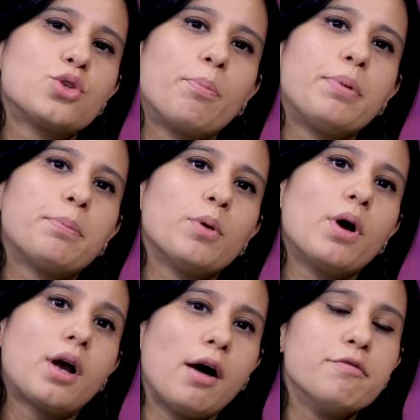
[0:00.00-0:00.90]
So people
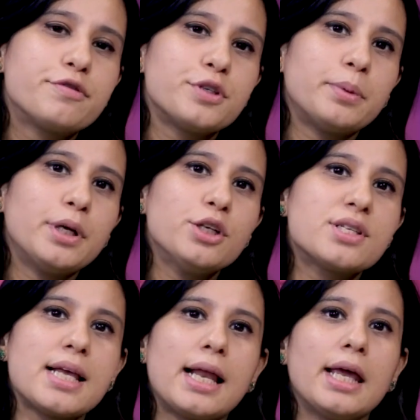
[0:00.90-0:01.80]
were comfortable
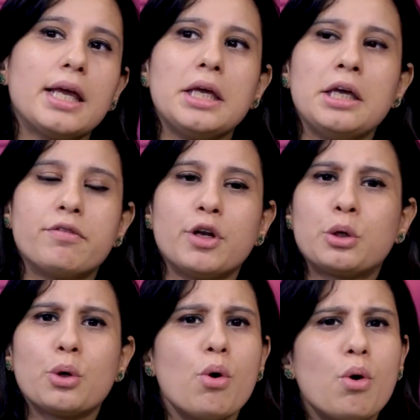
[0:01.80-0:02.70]
selling even
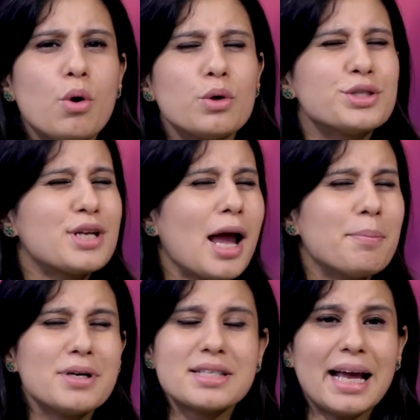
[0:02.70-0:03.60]
clothes,
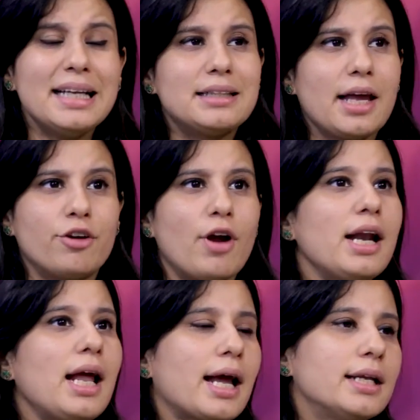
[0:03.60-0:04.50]
diapers, anything,
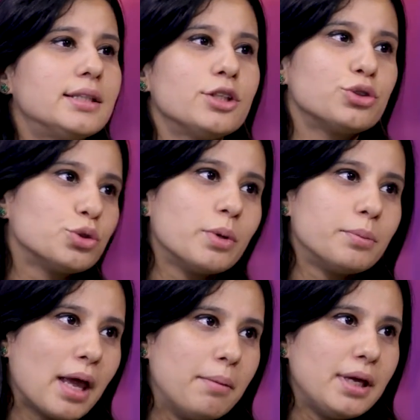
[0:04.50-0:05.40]
right? Like anything to do
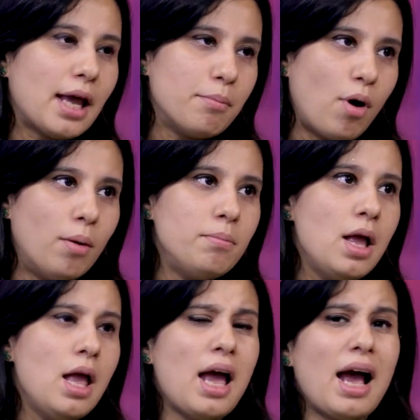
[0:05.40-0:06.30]
with baby and mom.
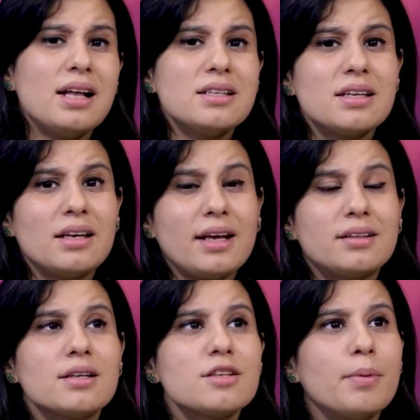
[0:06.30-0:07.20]
And like
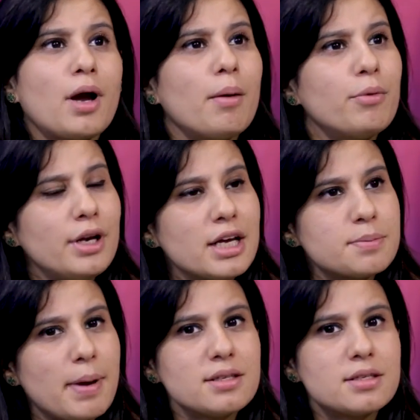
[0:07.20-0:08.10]
things have become really
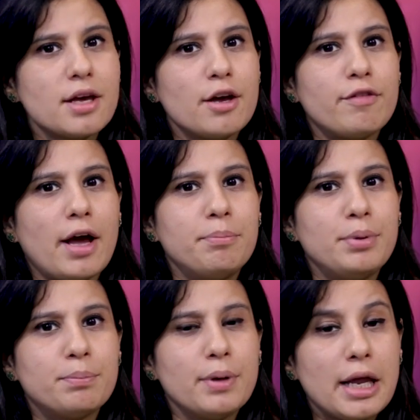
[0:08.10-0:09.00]
expensive, and
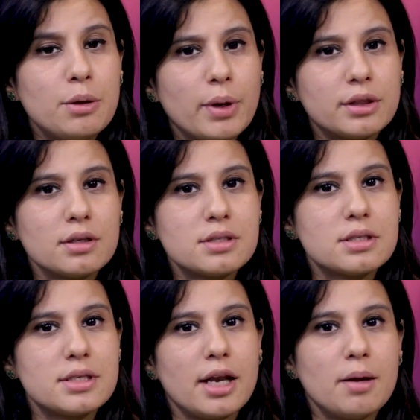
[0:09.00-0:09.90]
people in with the
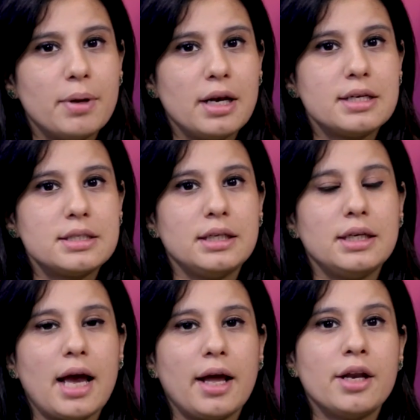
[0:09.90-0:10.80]

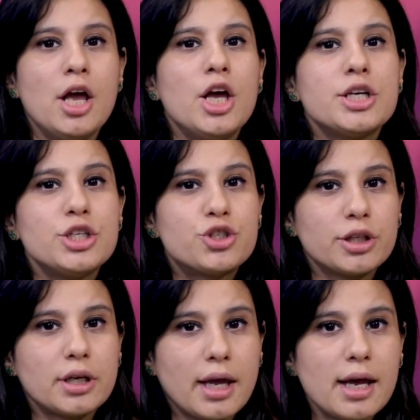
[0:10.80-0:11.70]
sustainability and
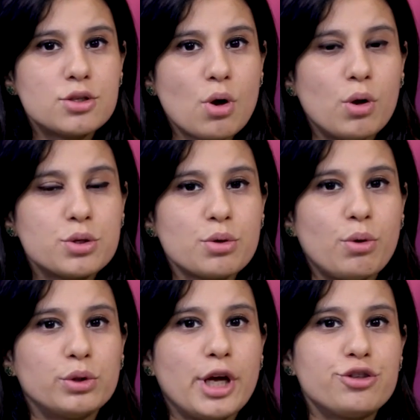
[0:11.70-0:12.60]
teaching the kids
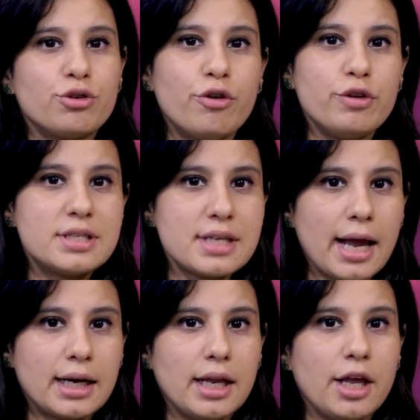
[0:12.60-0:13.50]
also that,
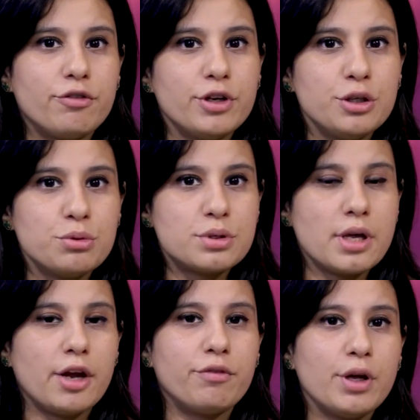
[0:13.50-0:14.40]
recycling,
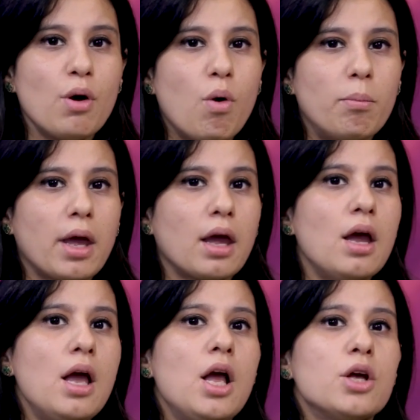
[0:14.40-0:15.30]
reusing,
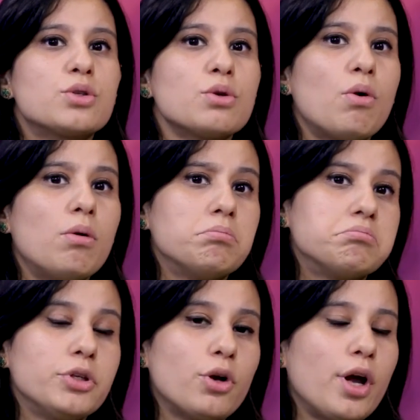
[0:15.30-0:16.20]
rehoming. So,
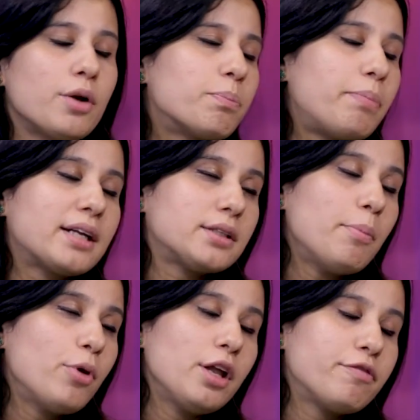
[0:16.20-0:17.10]
it picked
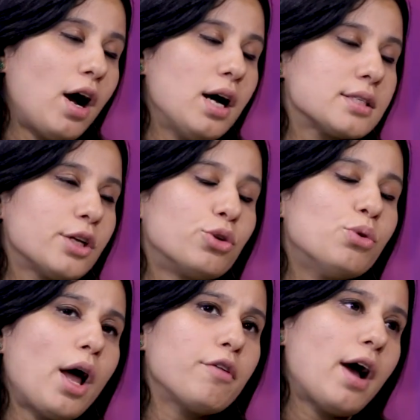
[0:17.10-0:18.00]
up really fast. It
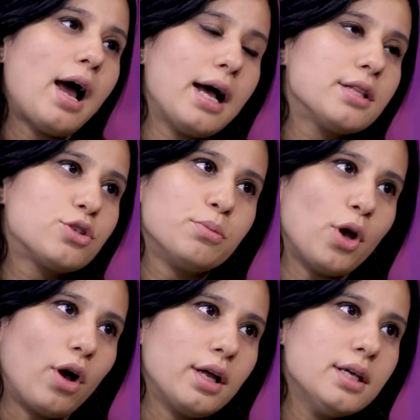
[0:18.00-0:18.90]
grew out of our hands, to be
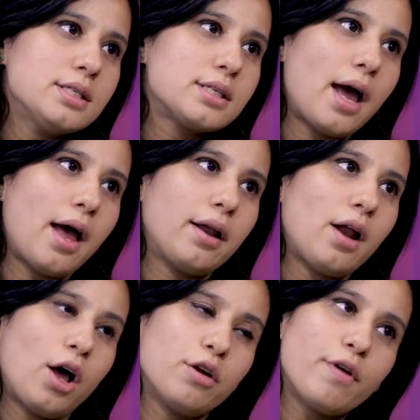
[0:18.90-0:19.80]
honest, and
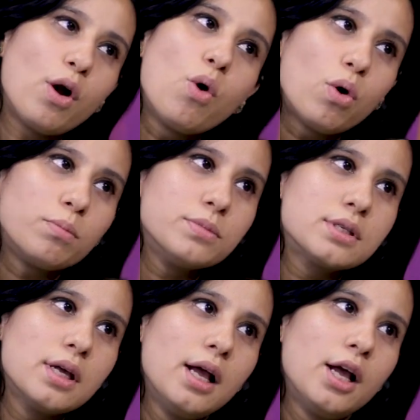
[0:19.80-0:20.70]
out of our
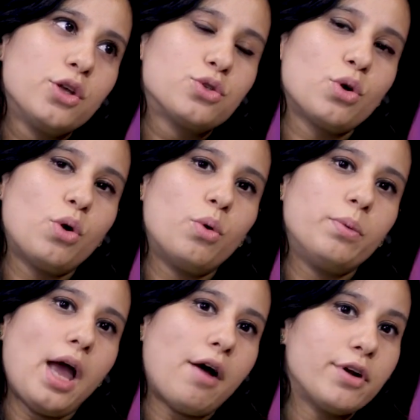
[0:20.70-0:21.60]
homes. So
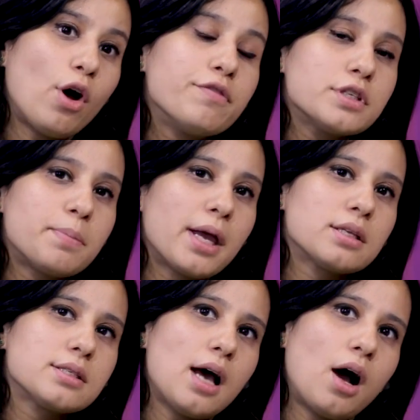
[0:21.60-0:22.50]
we have an office
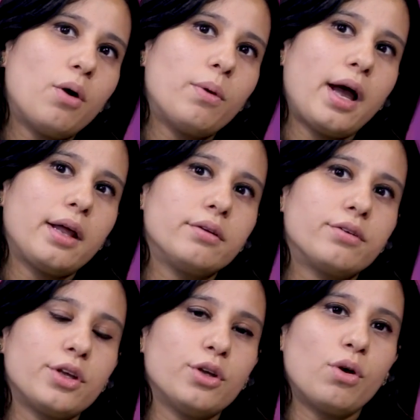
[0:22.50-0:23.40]
space now,
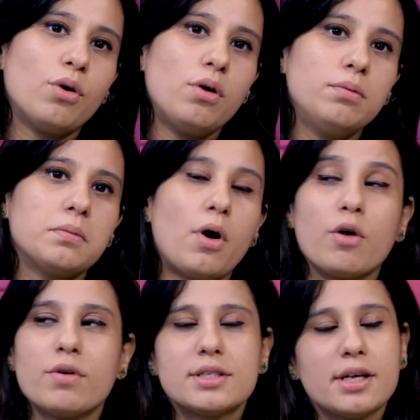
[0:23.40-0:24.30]
and,
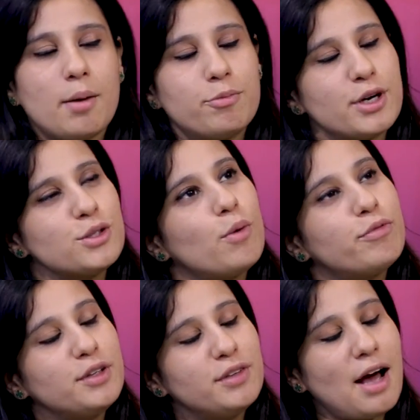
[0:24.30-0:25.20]
onwards and upwards.
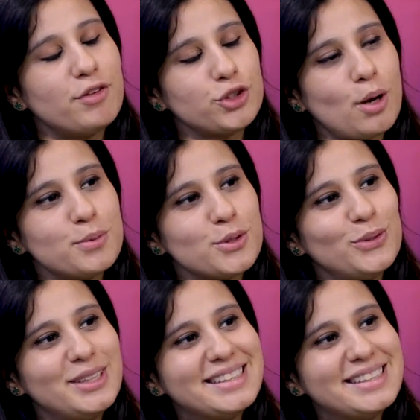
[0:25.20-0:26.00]
Hopefully we'll have a shop soon.